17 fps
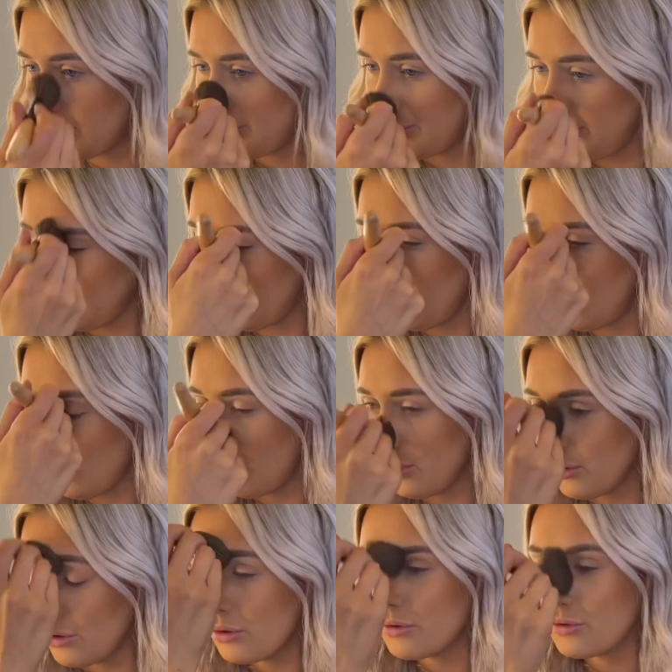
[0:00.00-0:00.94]
My
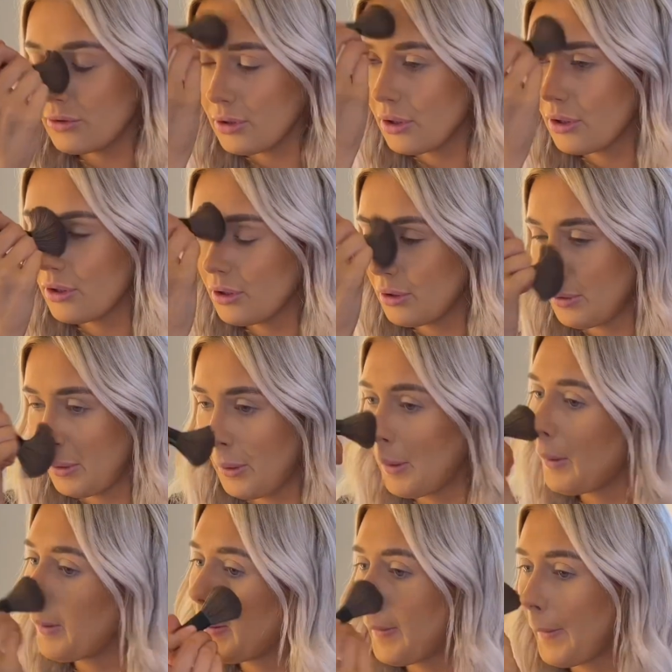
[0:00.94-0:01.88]
nose.
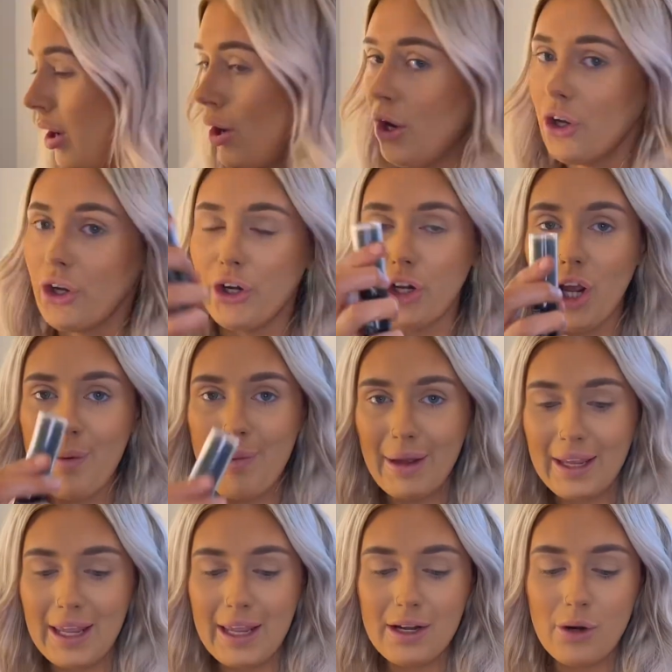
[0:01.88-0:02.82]
Gonna go
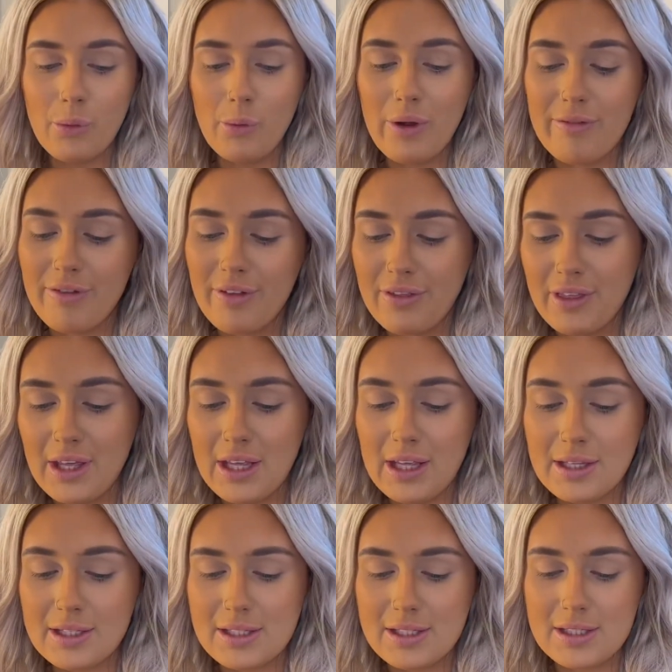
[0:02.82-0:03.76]
back in with
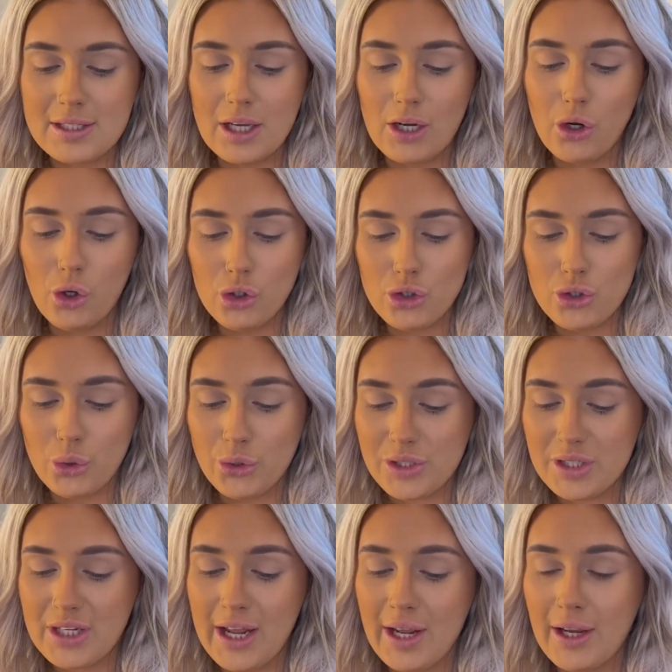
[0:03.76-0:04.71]
this contour
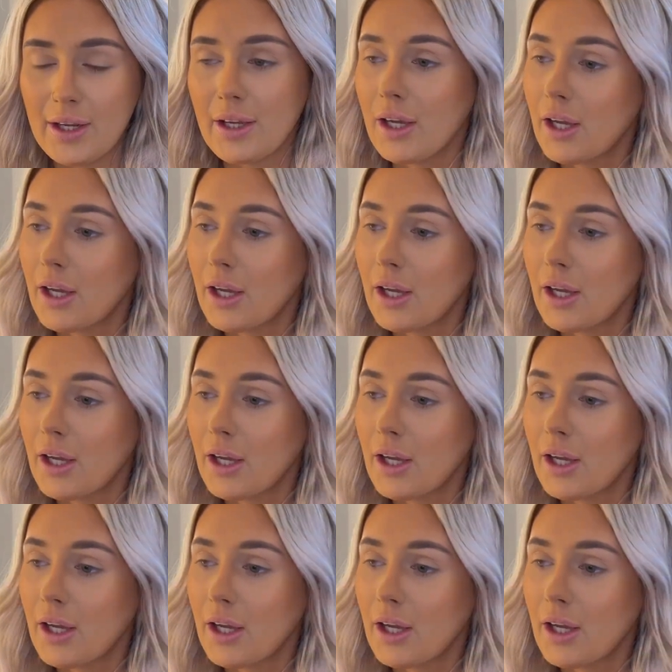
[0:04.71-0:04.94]
stick.